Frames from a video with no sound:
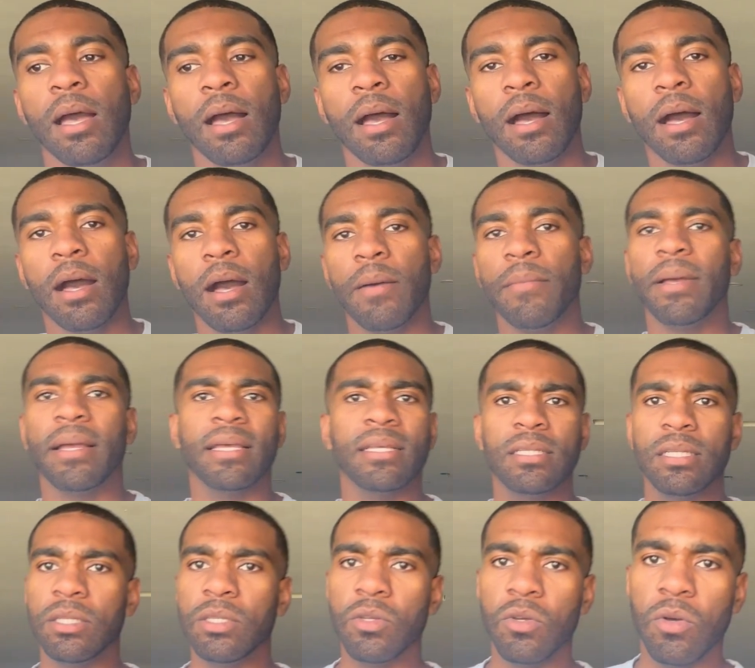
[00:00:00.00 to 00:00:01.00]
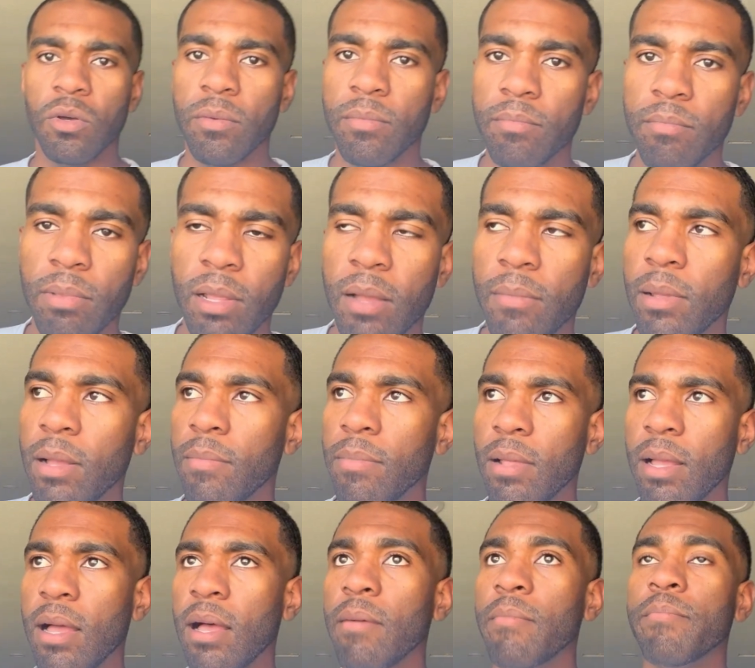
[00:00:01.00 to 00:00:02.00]
I guess he knew him, blah, blah,
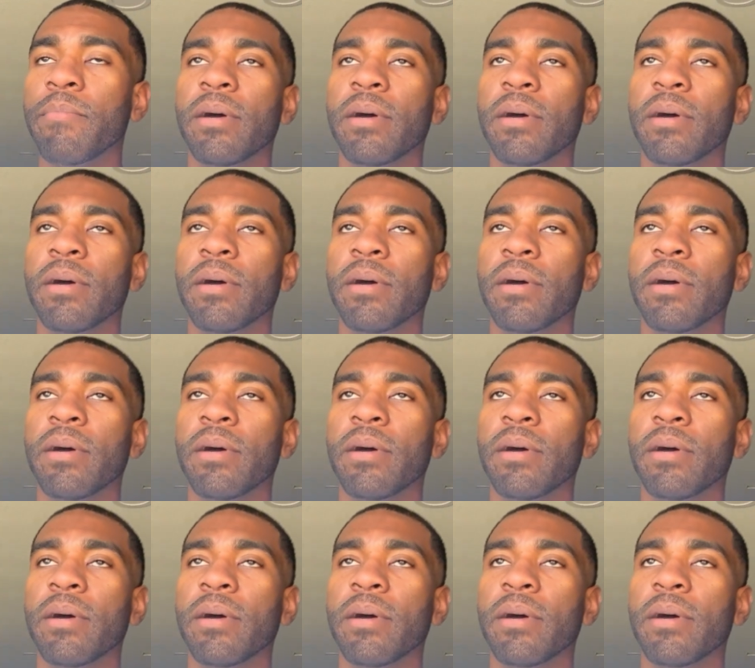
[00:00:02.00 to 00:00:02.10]
blah.